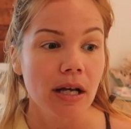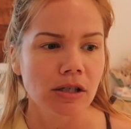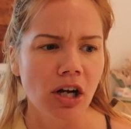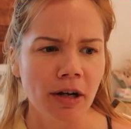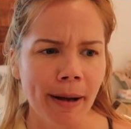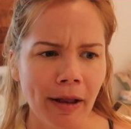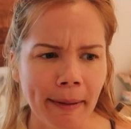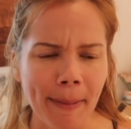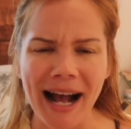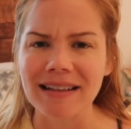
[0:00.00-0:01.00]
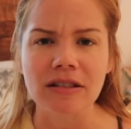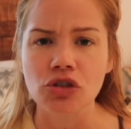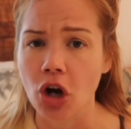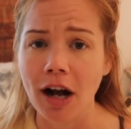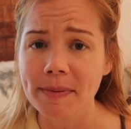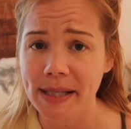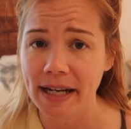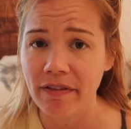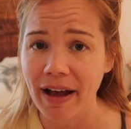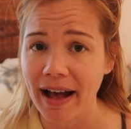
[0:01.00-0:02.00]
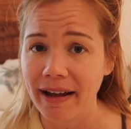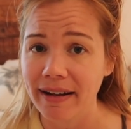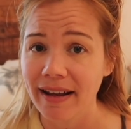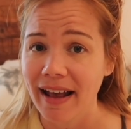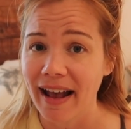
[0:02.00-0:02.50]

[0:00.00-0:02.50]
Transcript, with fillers: to talk about like past jobs that I've had.